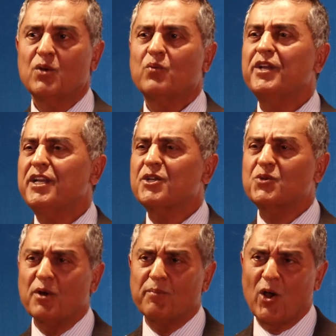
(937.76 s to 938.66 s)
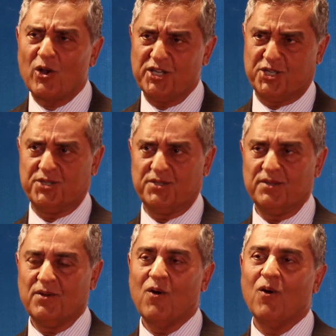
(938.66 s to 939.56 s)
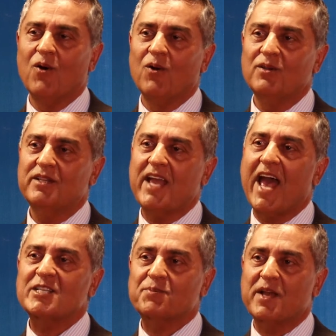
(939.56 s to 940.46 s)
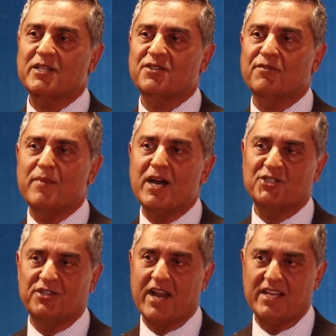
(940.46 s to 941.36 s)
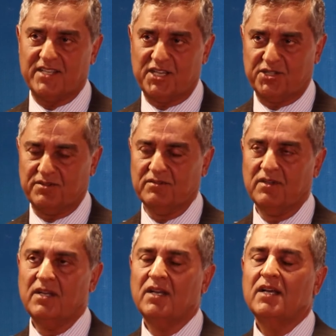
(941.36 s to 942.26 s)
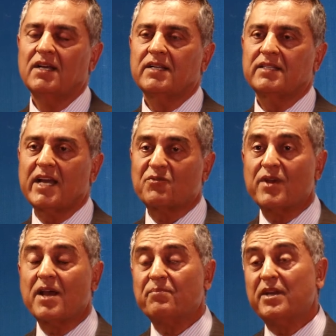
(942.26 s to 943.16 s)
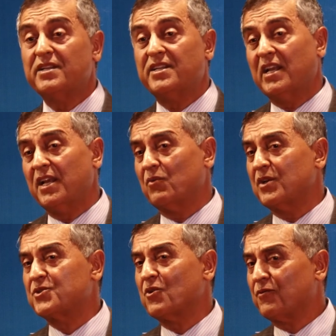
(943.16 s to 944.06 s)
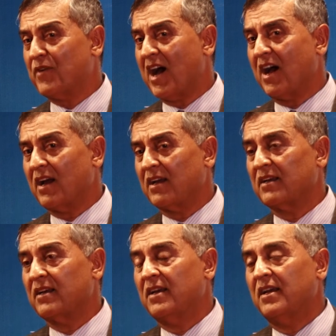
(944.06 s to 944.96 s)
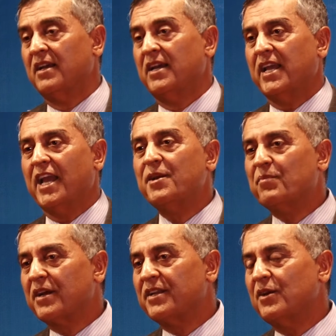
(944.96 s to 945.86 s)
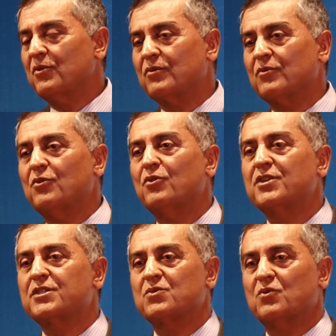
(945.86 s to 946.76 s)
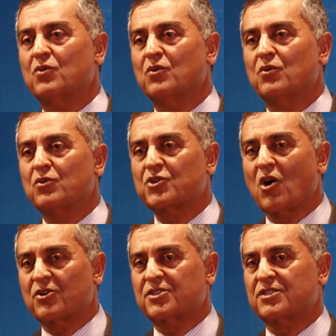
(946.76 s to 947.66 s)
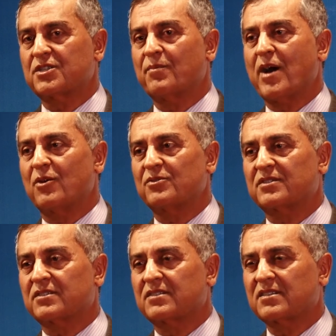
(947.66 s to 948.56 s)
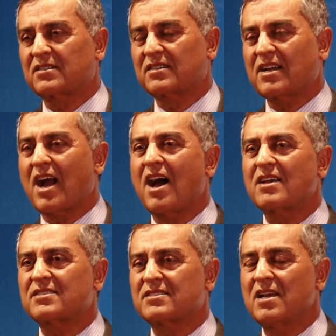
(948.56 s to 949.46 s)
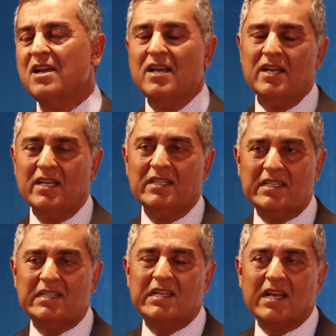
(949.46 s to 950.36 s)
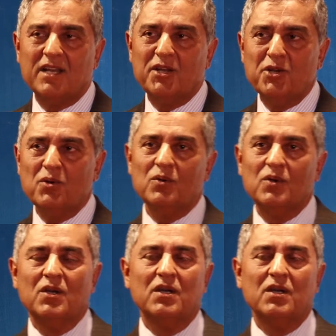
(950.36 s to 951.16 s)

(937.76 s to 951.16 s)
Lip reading: We need to abolish all the aspects of marginalization that we have been dealing with so far. Anybody who talks about caste, there are